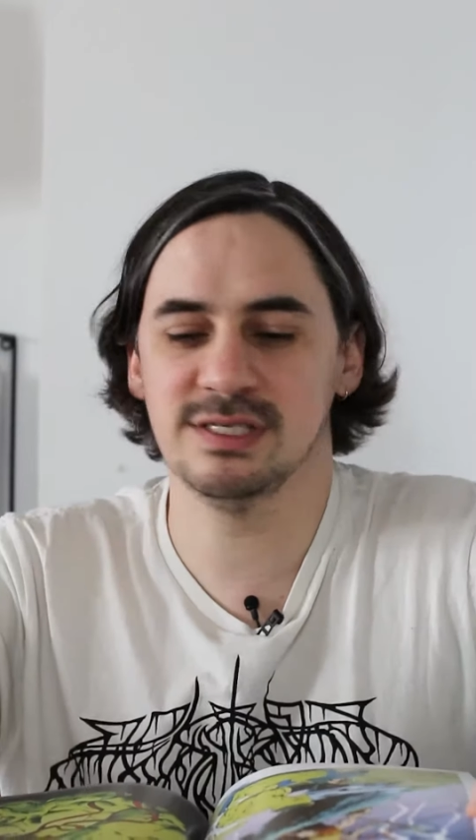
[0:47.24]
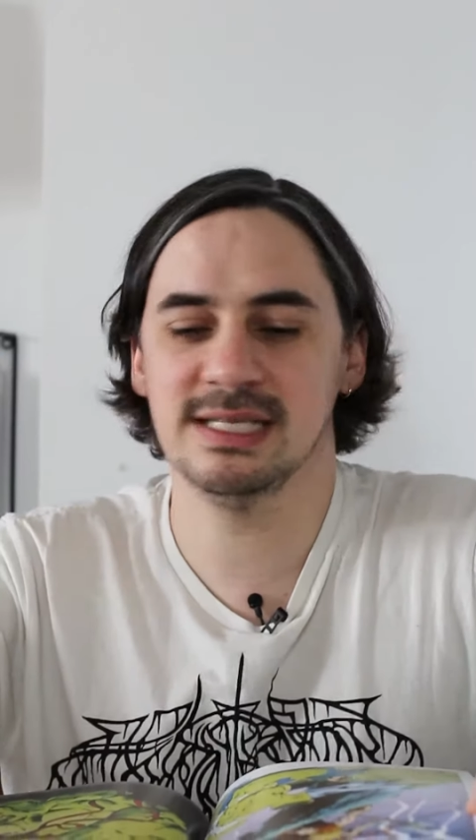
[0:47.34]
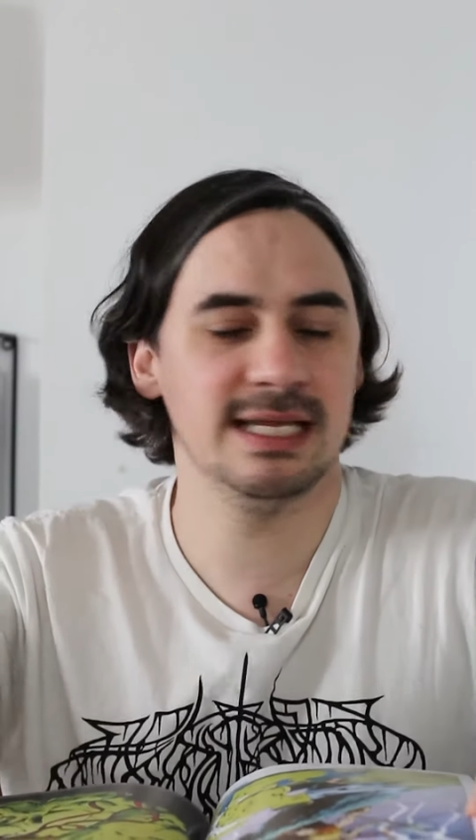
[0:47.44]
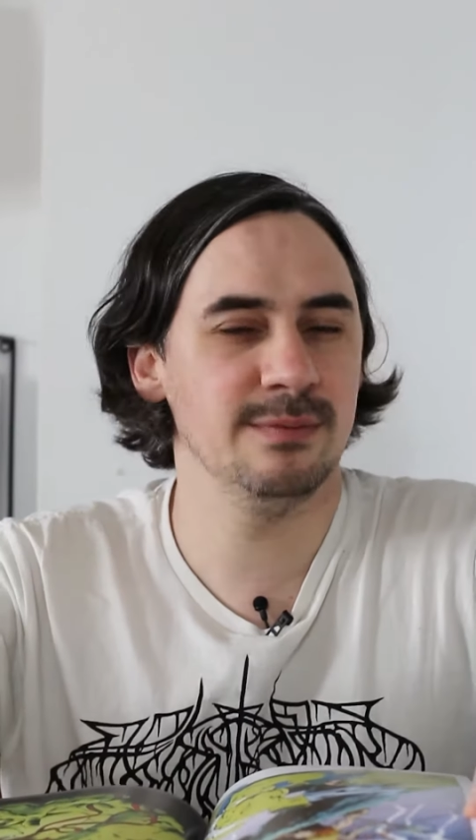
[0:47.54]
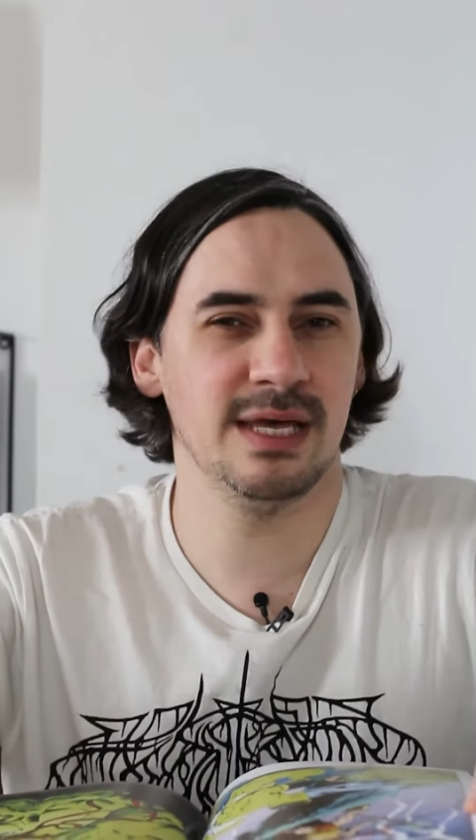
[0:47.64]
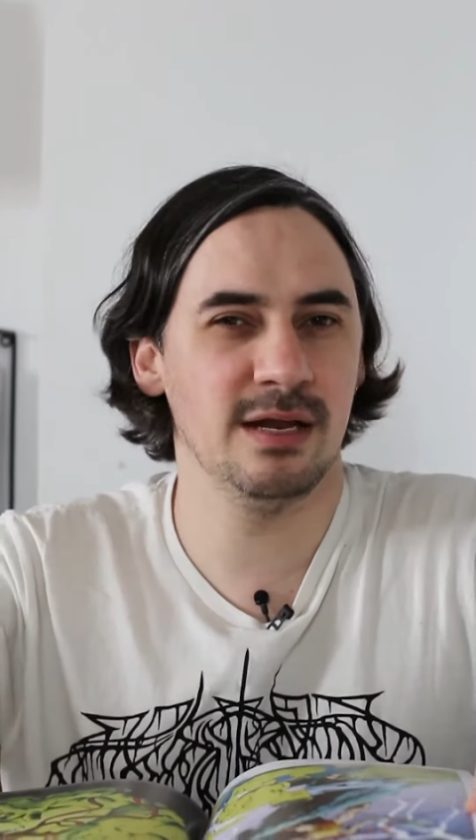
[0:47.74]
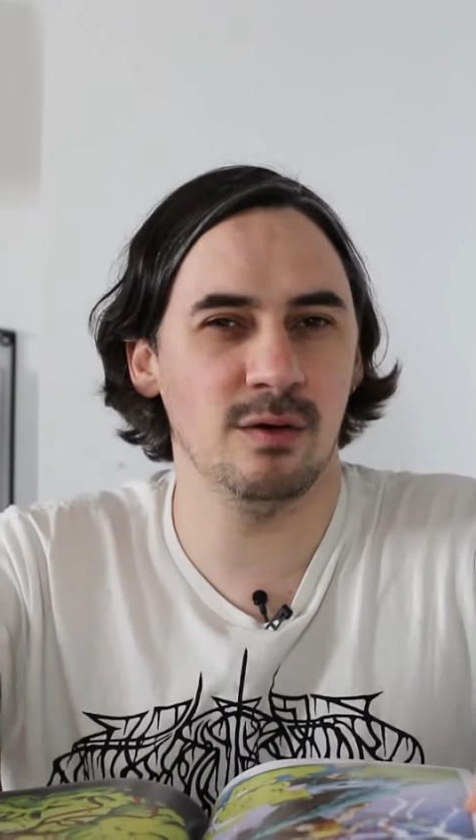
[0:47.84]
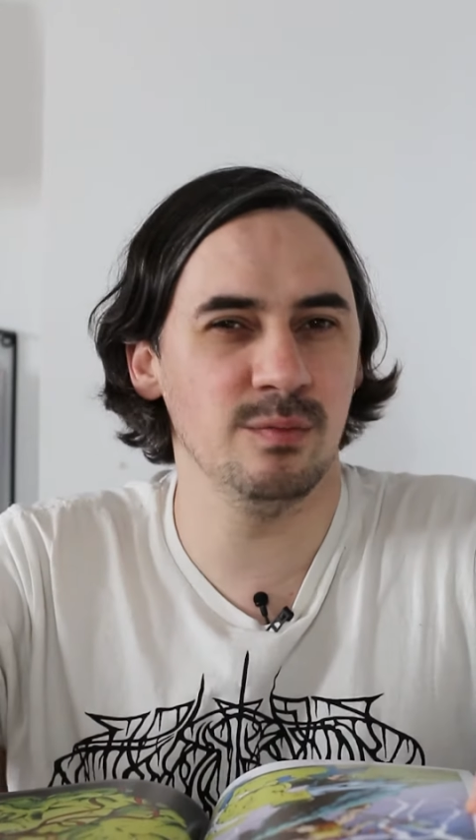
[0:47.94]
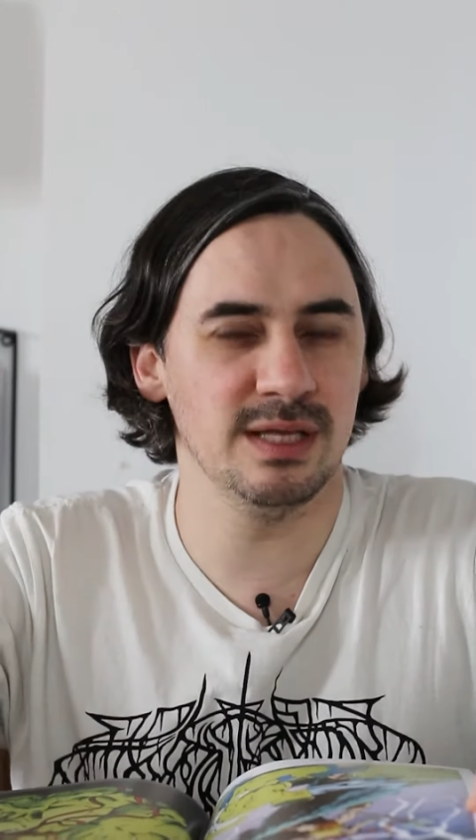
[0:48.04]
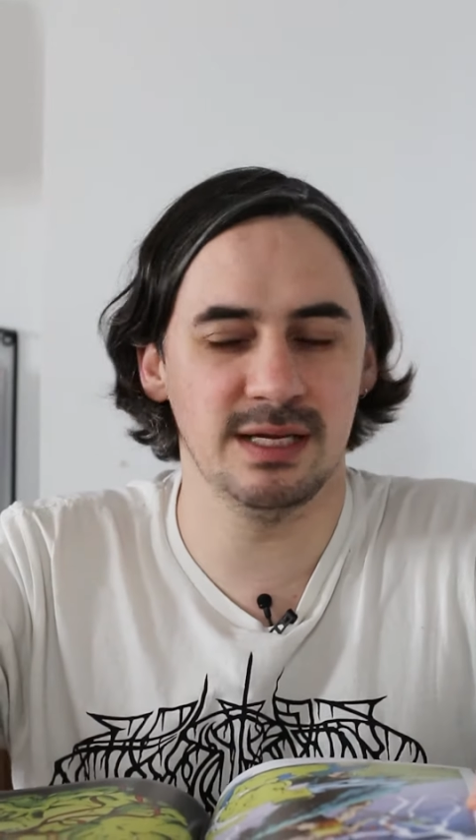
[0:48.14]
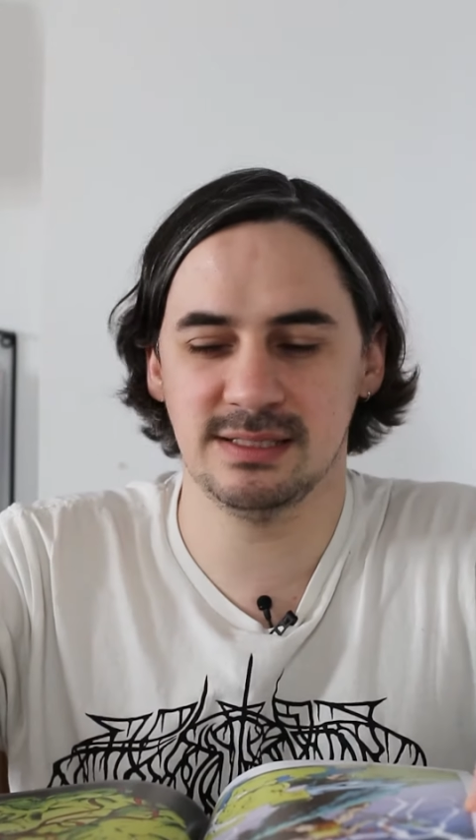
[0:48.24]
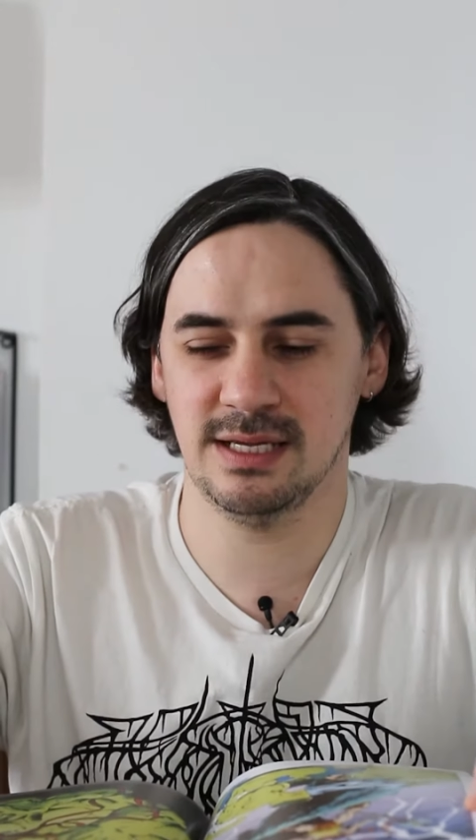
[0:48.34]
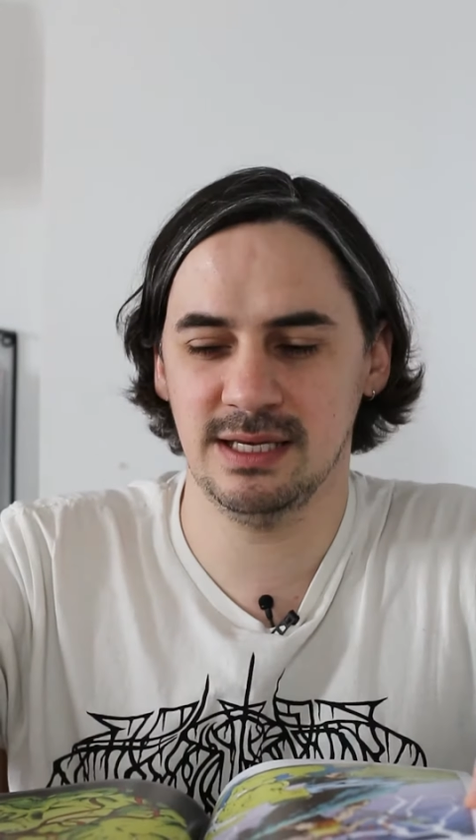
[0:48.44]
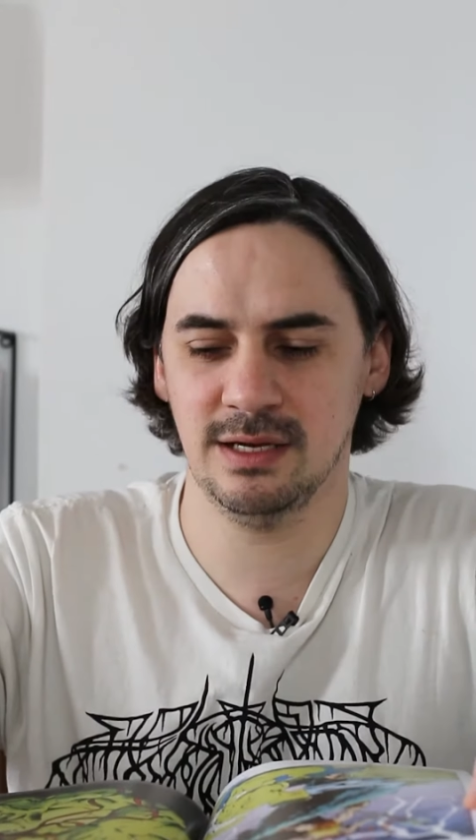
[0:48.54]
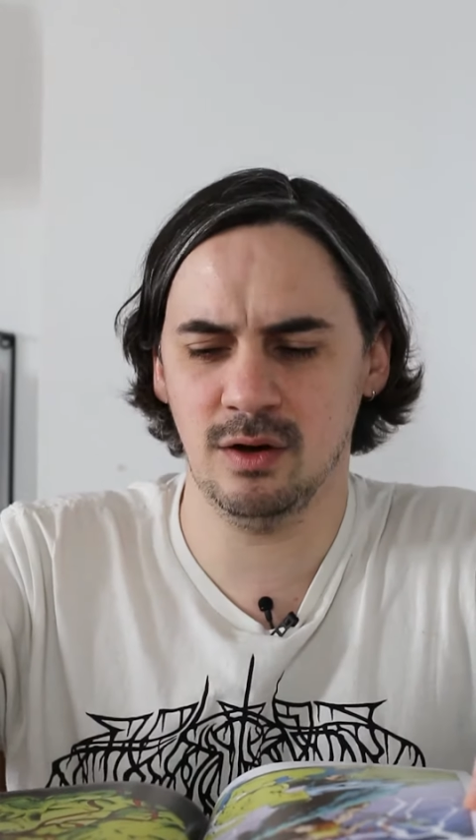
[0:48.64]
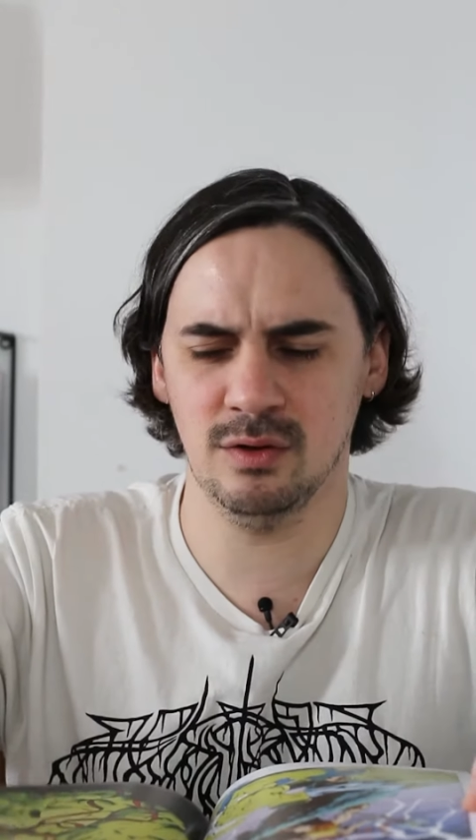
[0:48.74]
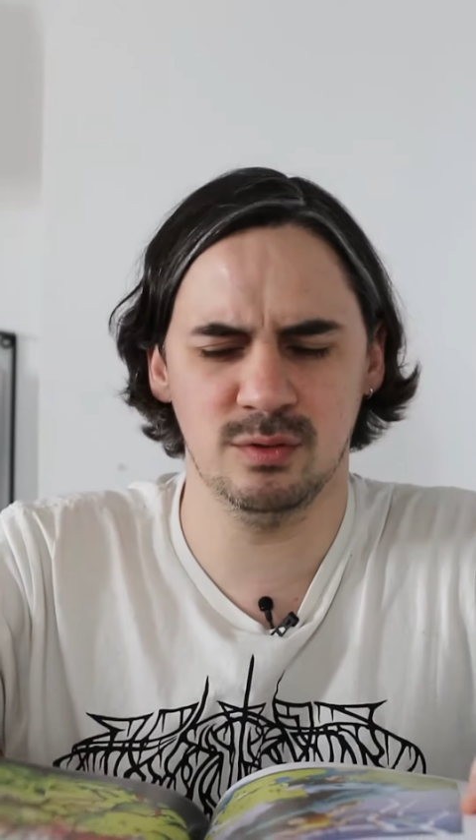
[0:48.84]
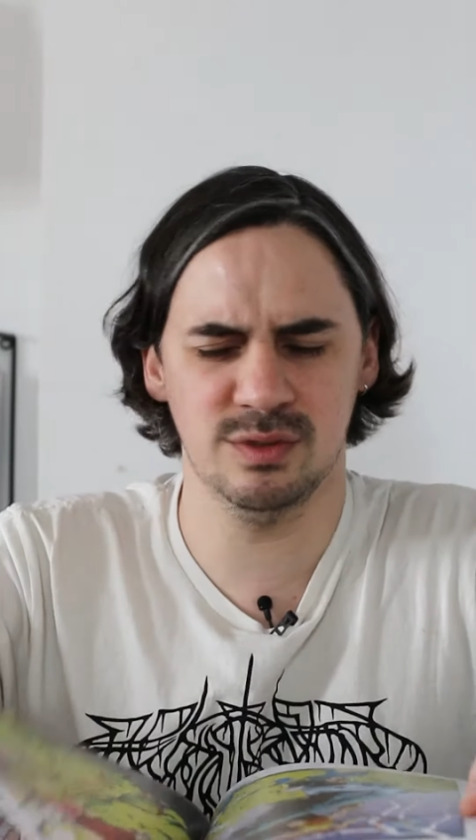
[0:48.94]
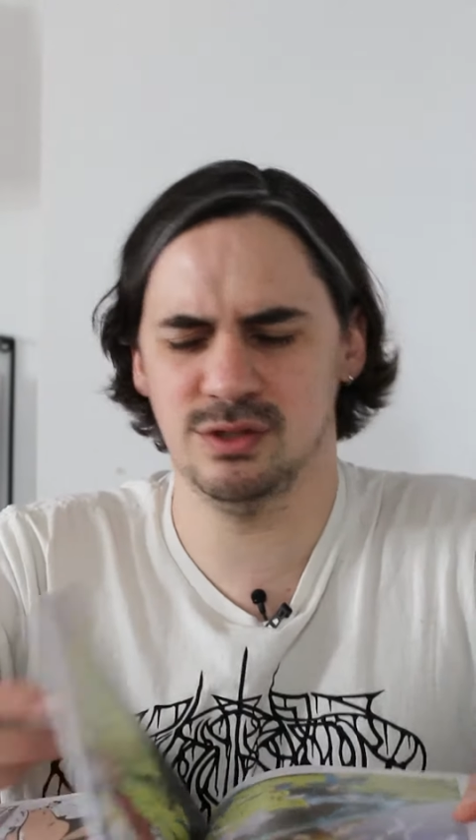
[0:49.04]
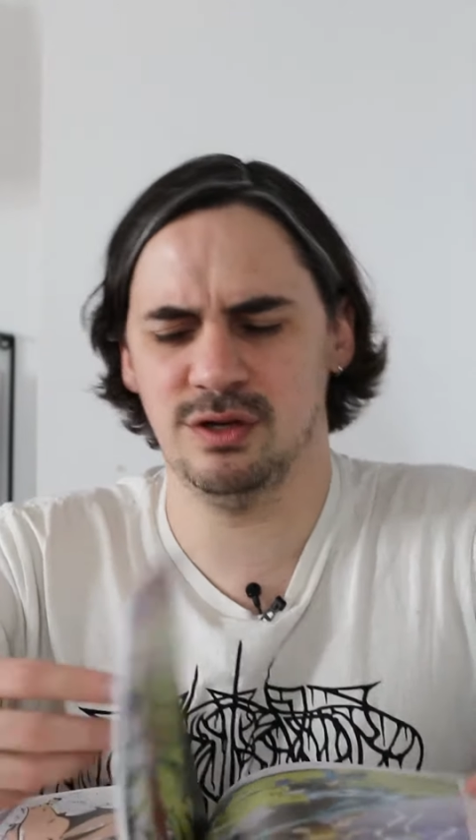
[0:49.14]
just let him get on with it because I think
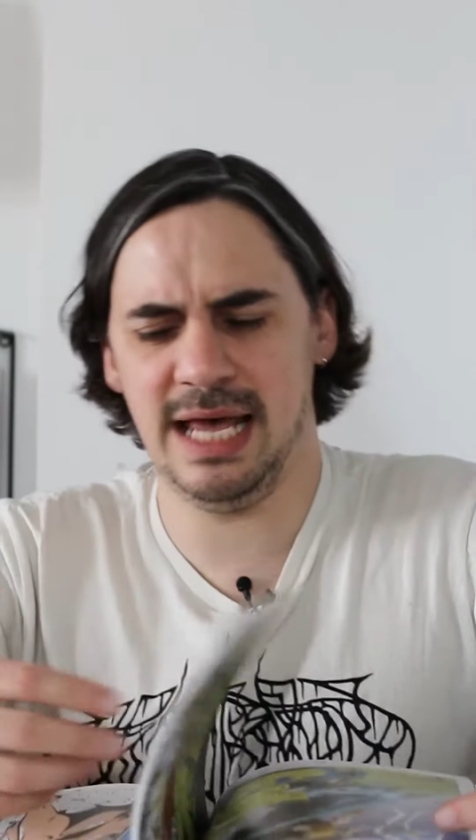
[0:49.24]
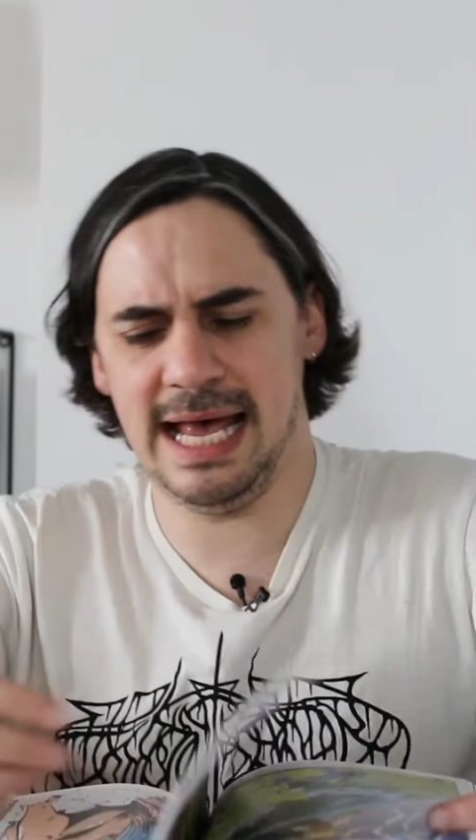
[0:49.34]
Hulk was not